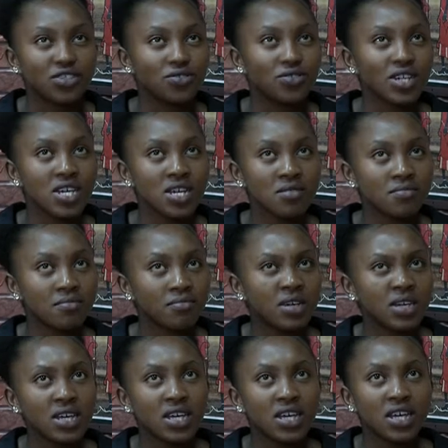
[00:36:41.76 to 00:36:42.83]
your name
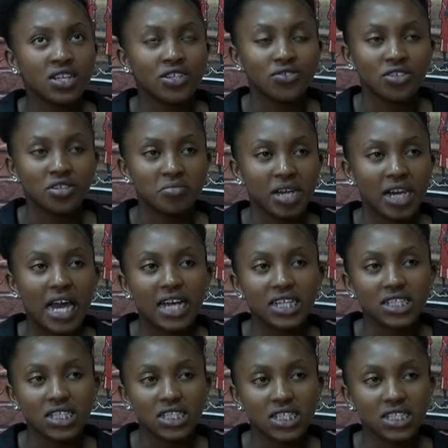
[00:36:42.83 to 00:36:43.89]
and your email
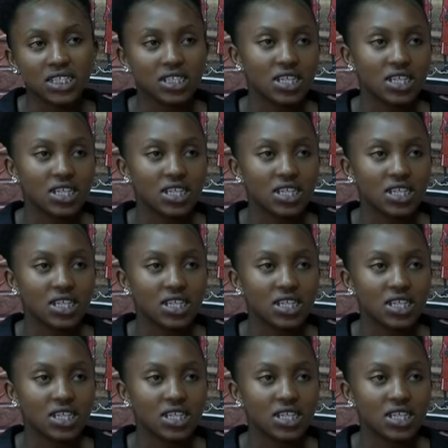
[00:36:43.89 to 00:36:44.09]
address,